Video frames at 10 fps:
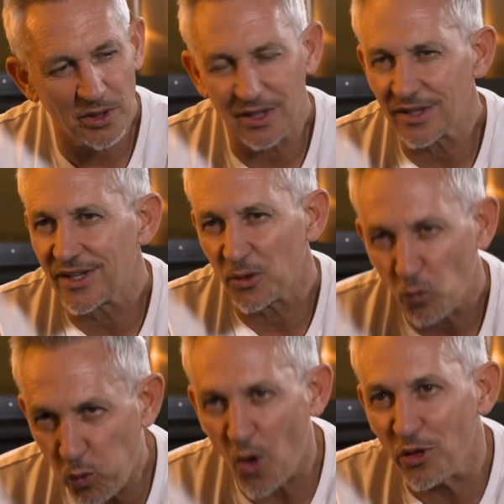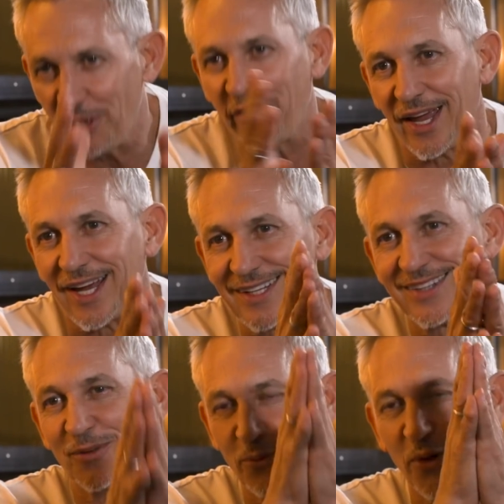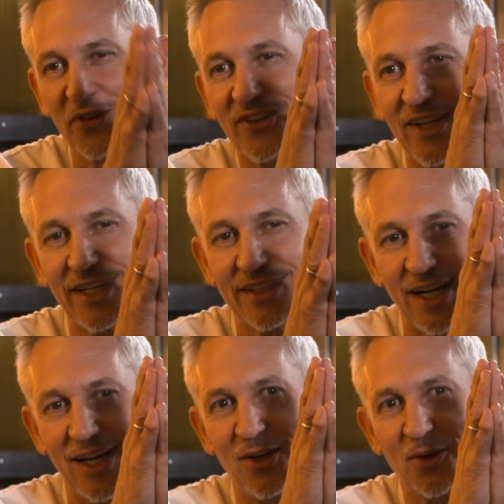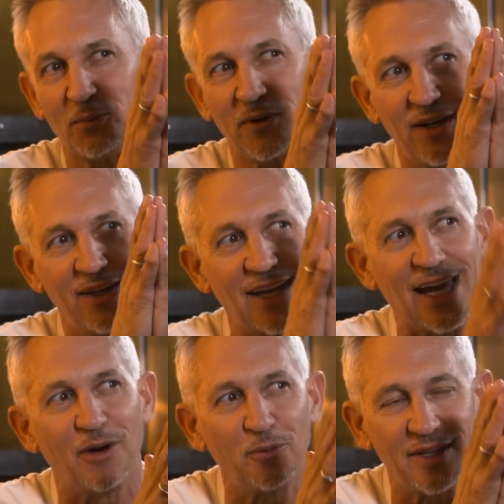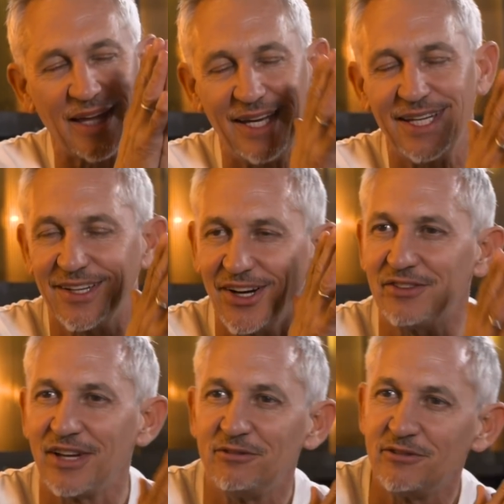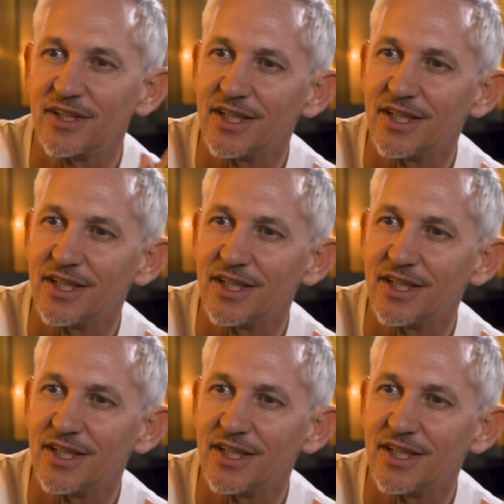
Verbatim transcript: but the one thing, the one thing that I look at now with any kind of envy,